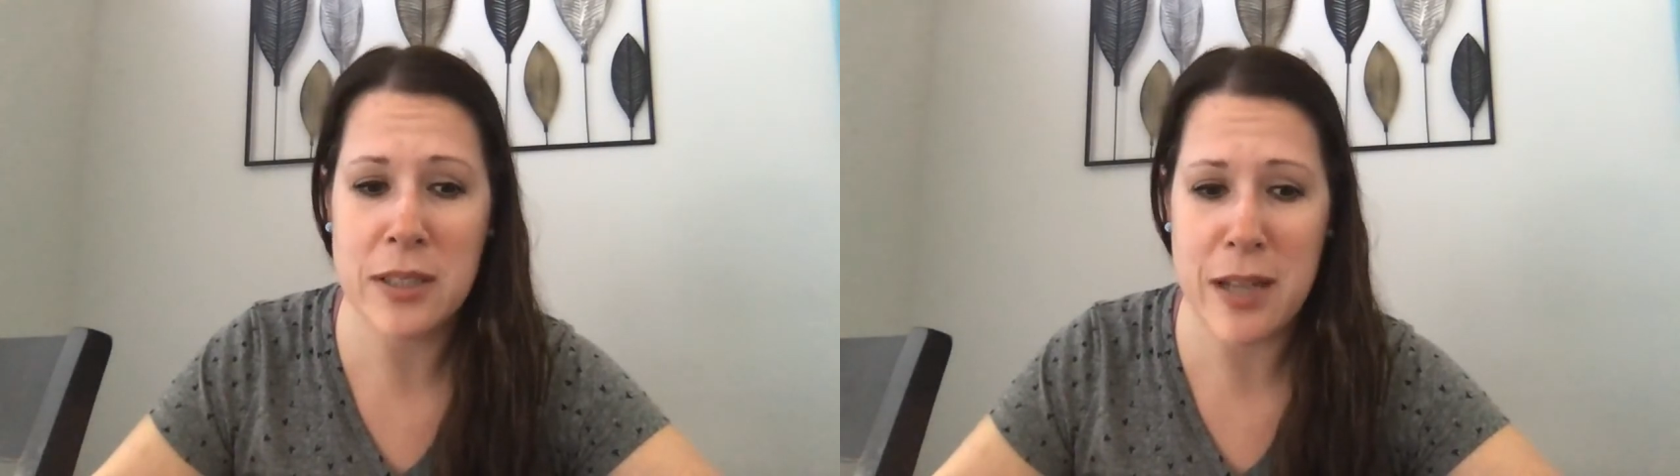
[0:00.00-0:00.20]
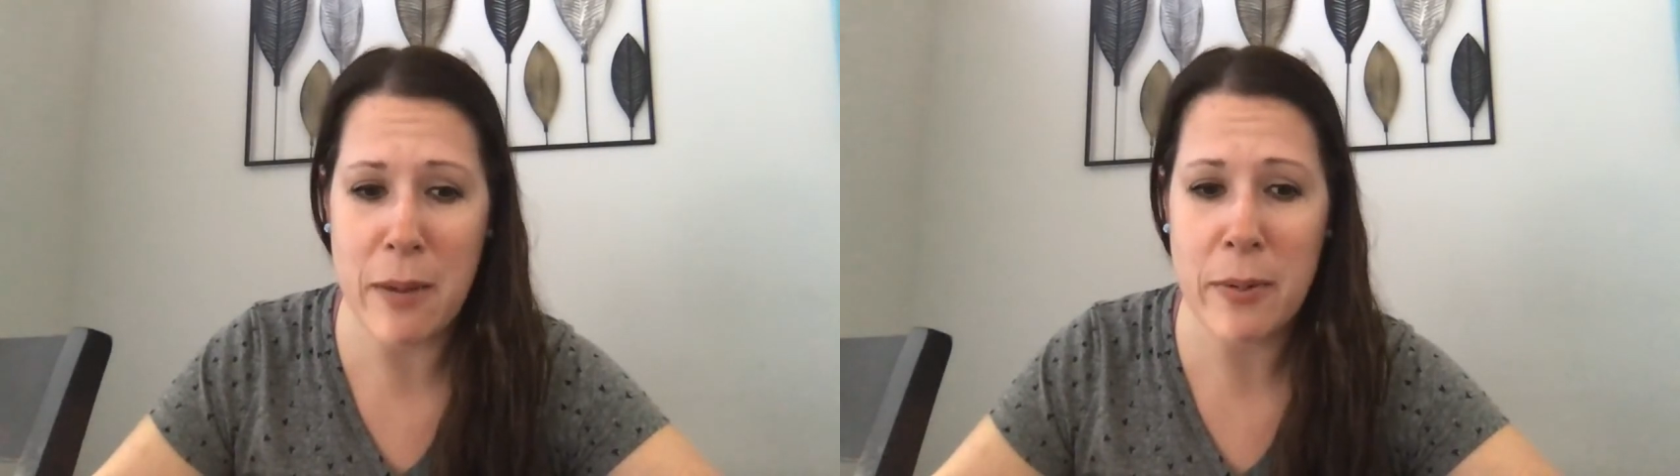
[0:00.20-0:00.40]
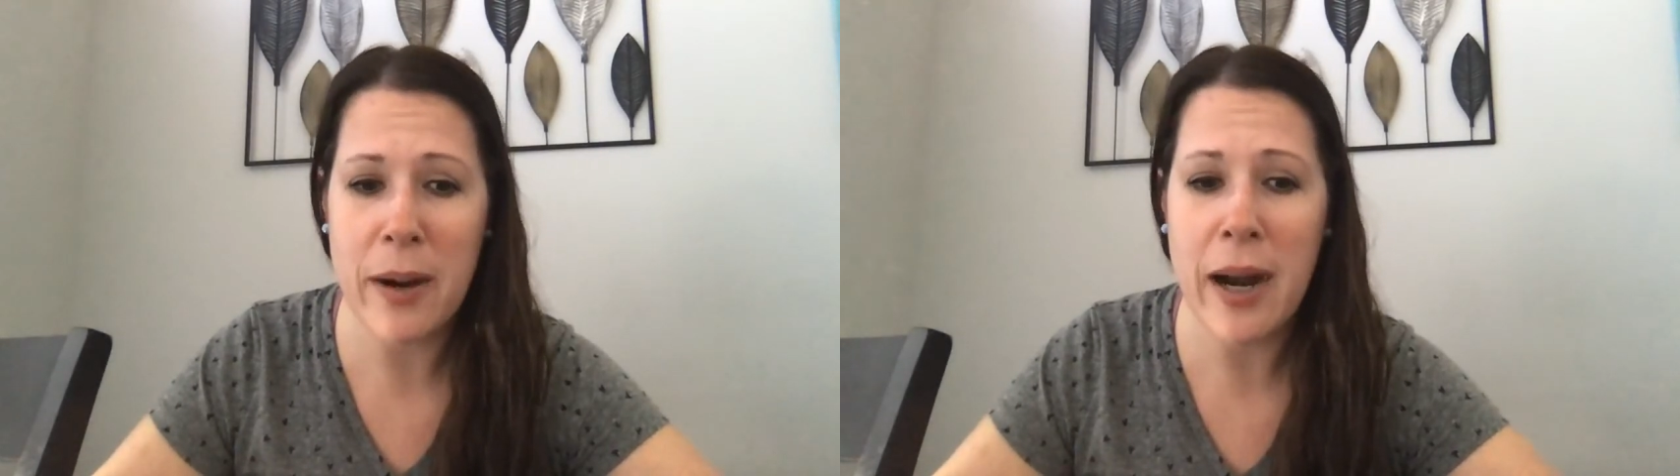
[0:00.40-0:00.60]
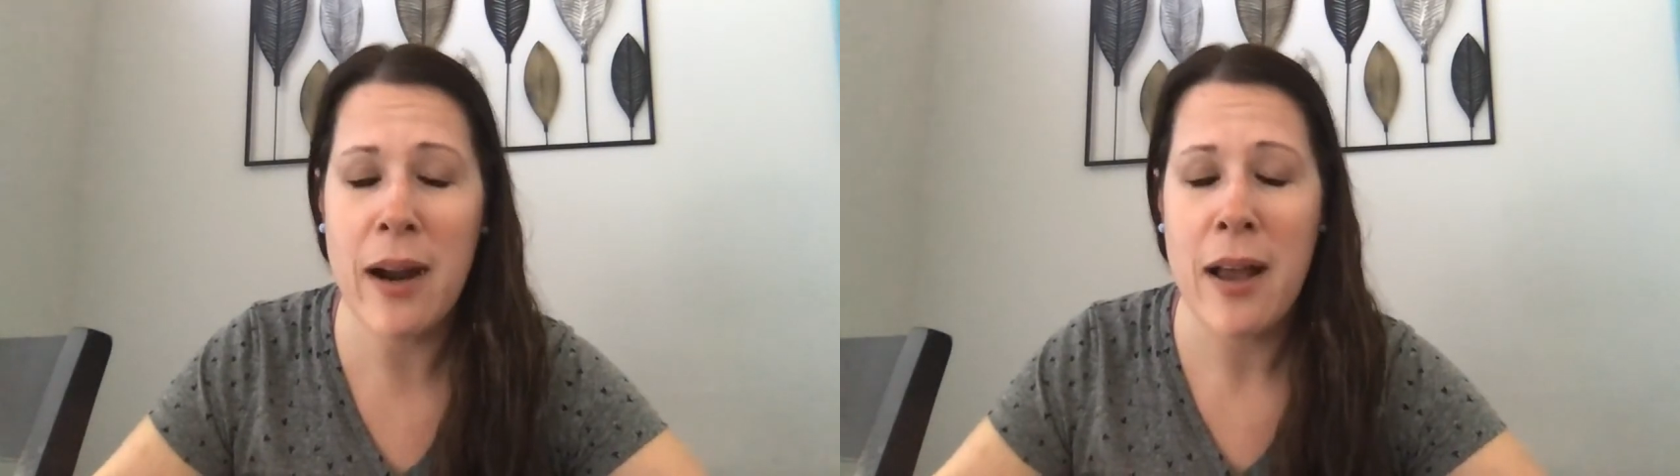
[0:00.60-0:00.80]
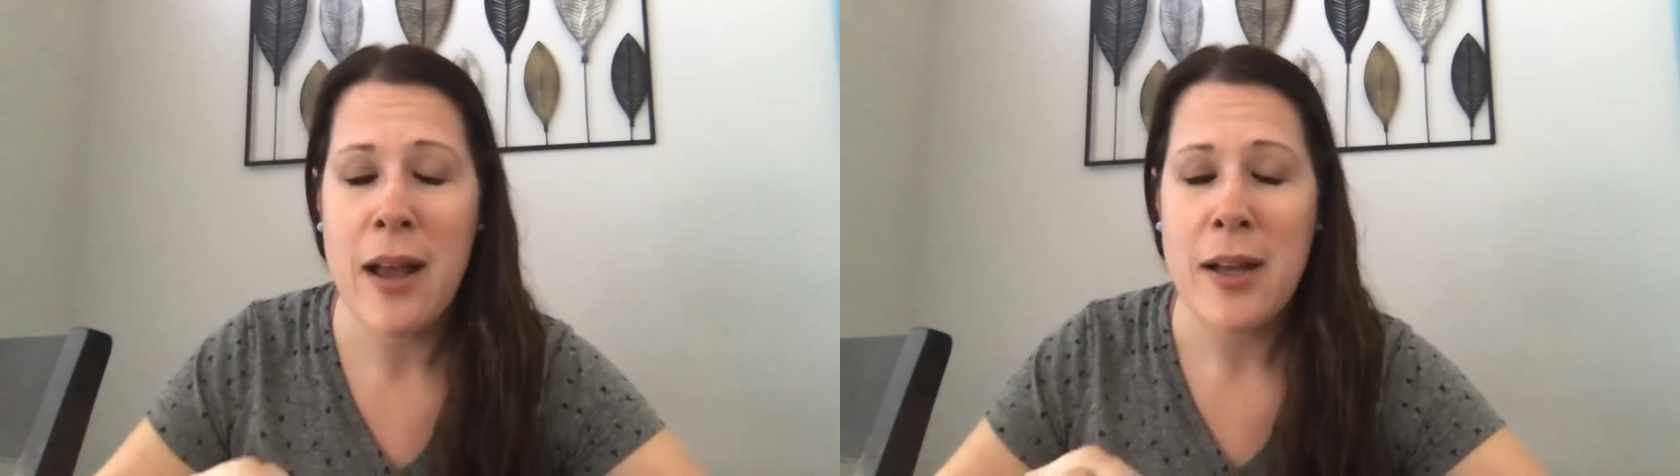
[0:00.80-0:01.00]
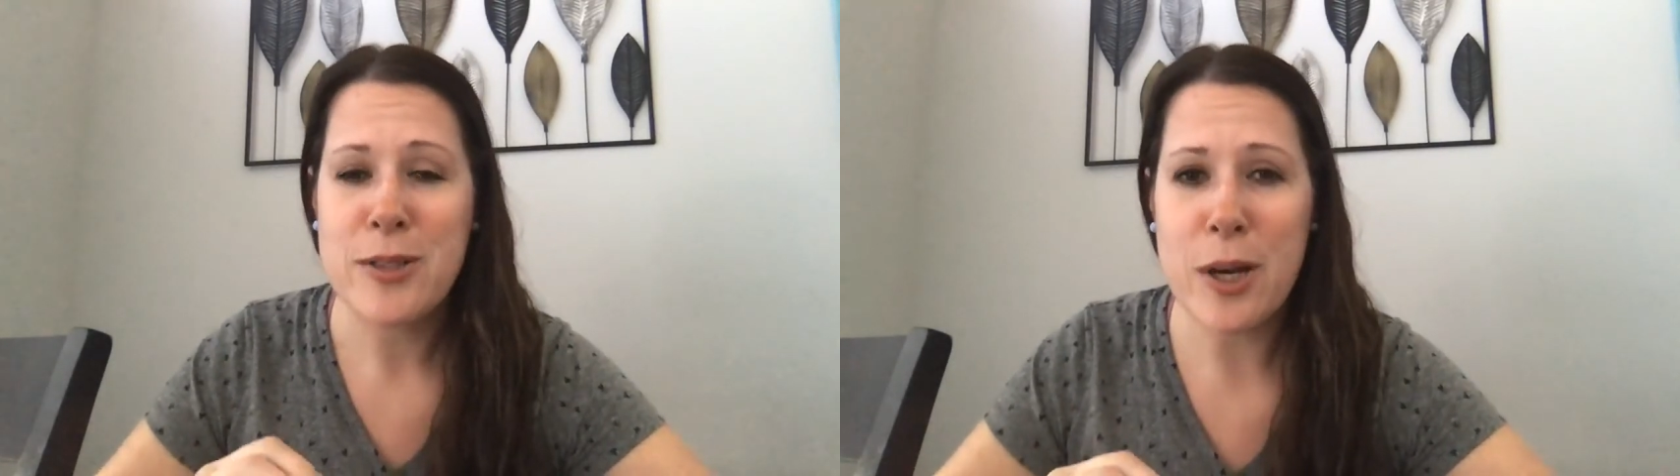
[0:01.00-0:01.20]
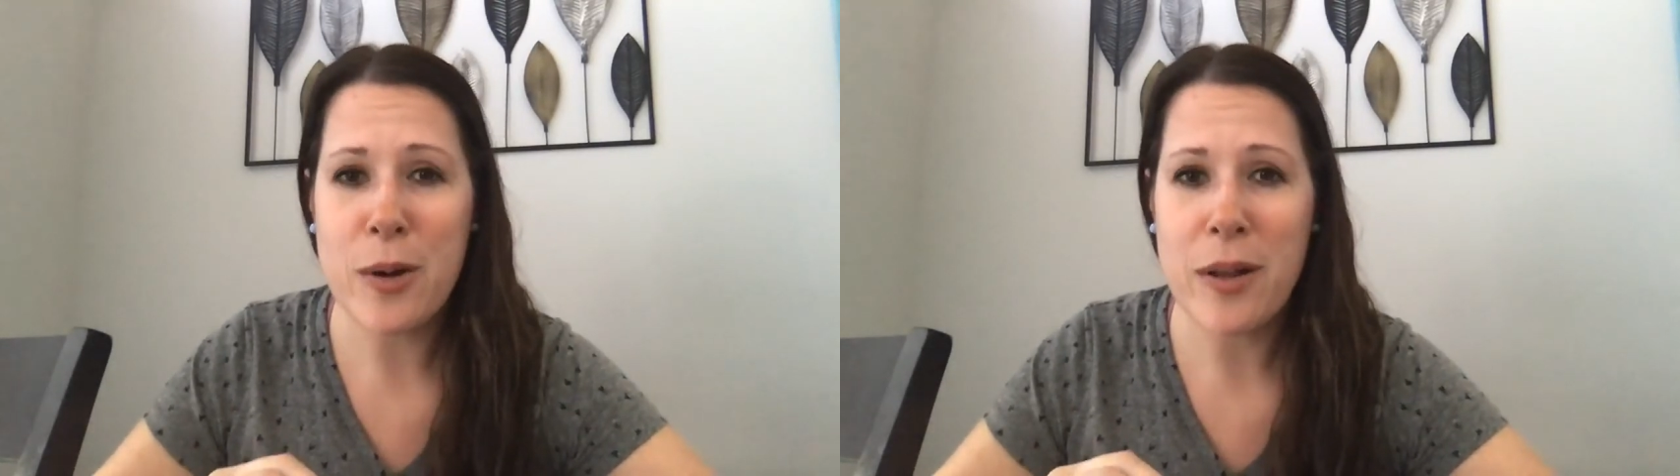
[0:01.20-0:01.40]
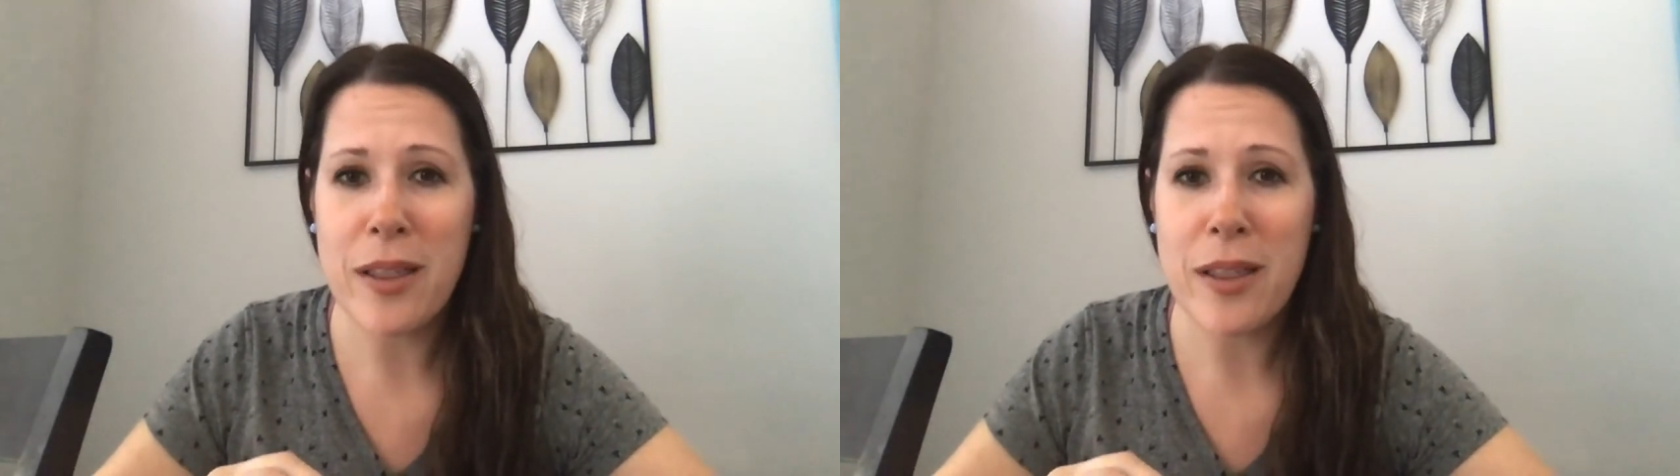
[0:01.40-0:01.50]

tupperware so